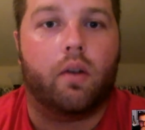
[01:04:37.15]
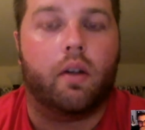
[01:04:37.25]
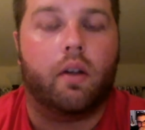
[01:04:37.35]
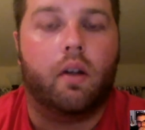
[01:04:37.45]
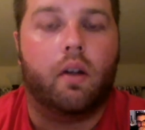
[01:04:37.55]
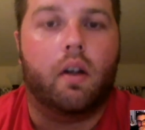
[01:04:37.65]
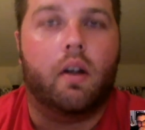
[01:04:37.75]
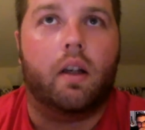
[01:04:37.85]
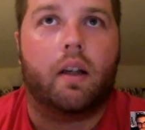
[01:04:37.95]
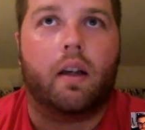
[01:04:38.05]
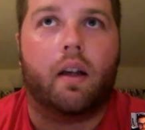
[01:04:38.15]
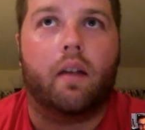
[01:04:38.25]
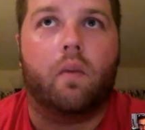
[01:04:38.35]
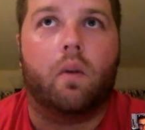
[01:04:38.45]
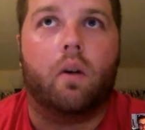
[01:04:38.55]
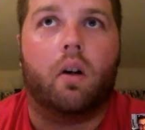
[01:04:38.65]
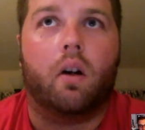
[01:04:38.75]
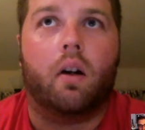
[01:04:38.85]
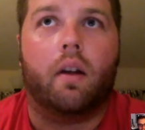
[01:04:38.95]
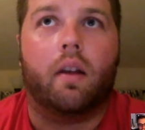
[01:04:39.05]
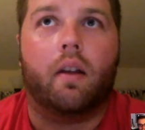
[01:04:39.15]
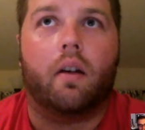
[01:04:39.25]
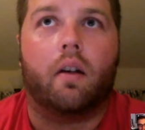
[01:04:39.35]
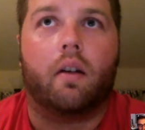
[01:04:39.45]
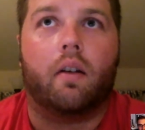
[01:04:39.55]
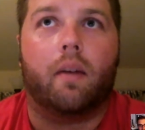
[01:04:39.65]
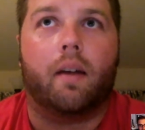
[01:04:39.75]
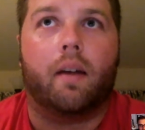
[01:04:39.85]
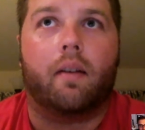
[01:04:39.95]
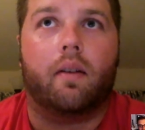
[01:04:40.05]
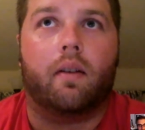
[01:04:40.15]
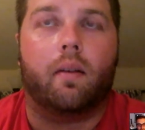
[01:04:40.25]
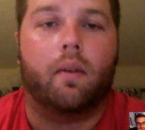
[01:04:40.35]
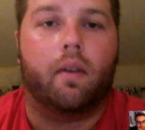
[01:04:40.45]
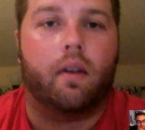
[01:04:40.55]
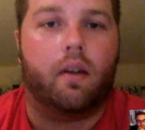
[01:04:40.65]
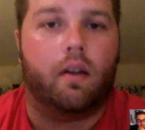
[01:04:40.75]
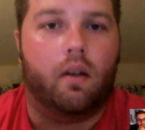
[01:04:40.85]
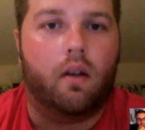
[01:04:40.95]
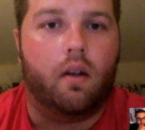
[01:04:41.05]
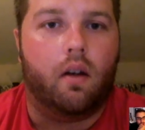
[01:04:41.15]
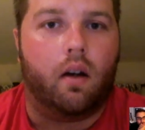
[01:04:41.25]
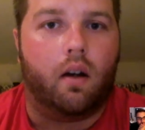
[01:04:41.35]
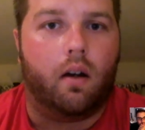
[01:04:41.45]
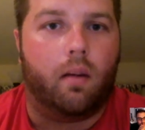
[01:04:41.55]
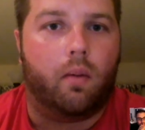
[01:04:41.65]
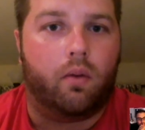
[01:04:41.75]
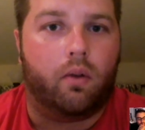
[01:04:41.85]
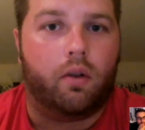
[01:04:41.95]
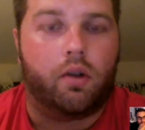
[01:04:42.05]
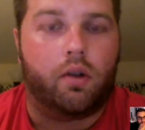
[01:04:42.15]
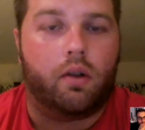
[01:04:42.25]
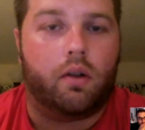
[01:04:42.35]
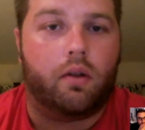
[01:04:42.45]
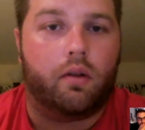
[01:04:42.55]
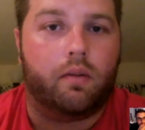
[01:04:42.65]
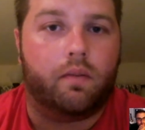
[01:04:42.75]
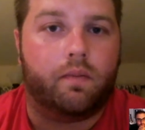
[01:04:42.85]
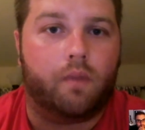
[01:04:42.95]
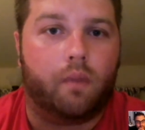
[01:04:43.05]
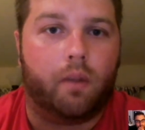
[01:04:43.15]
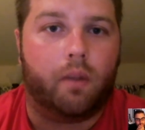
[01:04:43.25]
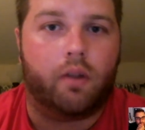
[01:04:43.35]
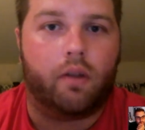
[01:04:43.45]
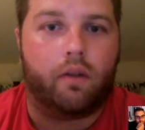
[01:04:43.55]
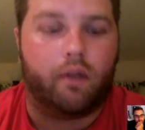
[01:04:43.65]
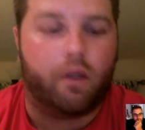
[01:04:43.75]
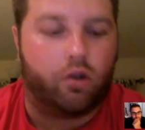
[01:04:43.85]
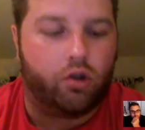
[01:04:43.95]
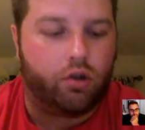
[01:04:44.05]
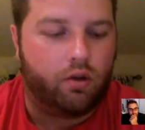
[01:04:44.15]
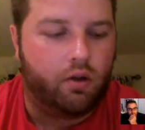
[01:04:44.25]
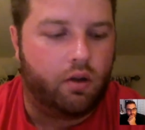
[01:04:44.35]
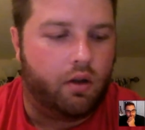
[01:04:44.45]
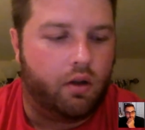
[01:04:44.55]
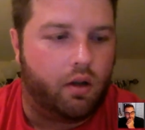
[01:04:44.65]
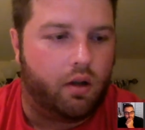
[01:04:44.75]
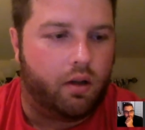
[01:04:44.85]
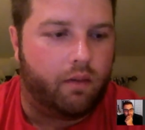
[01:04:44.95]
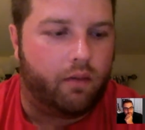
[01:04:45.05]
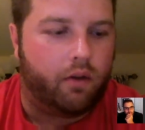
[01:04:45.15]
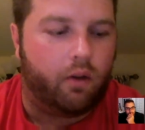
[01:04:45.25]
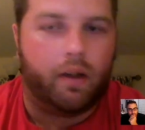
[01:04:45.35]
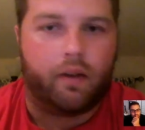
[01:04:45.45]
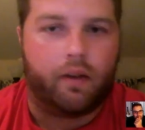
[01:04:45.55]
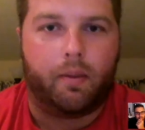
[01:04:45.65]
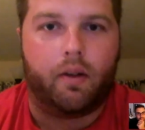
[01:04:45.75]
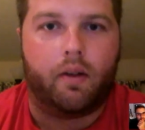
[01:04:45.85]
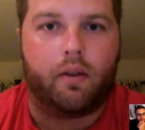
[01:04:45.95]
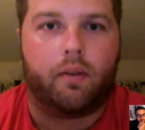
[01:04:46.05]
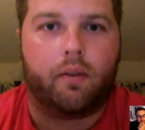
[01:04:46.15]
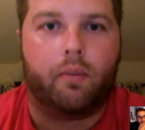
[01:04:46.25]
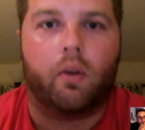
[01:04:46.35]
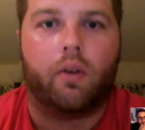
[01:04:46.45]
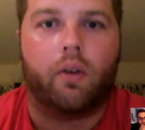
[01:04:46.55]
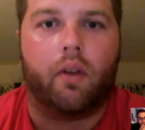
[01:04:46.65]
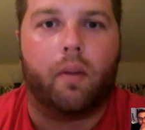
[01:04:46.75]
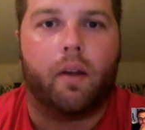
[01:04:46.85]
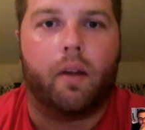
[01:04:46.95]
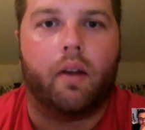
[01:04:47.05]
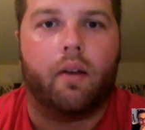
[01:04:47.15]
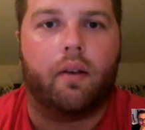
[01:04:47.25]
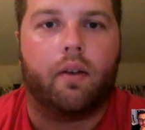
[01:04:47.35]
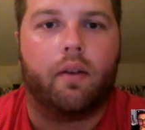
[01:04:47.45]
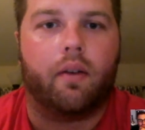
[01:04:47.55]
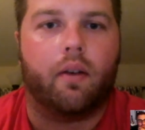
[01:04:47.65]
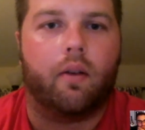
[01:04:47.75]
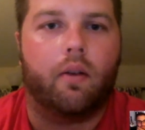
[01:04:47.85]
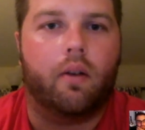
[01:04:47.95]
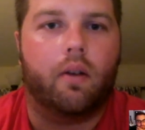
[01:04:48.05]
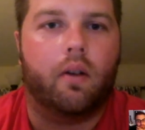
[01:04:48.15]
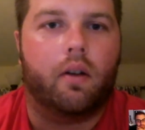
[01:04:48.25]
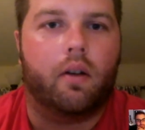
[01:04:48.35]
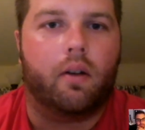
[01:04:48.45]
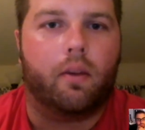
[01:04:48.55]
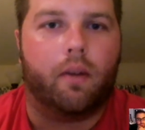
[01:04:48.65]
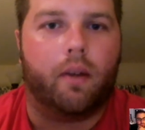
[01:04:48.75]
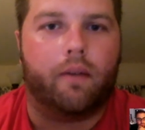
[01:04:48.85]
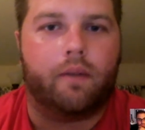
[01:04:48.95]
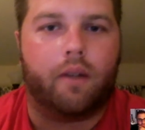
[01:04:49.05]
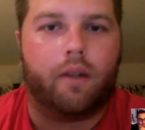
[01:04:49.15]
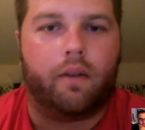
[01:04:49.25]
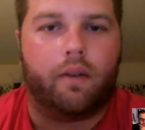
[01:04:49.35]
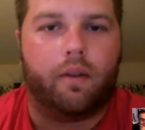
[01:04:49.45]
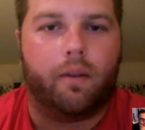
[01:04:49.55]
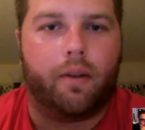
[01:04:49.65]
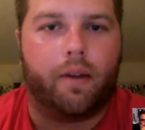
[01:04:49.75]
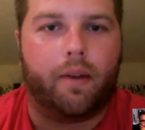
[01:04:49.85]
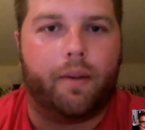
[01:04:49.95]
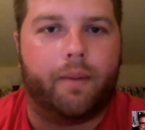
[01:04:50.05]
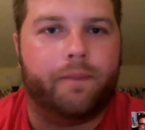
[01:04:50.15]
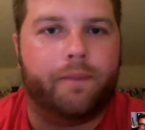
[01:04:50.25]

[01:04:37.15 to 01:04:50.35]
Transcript: And and it kind of more I think harkens back to some of the um, more traditional Belgian and French um, farmhouse beers more so than my others. So that's why I kind of feel about that one.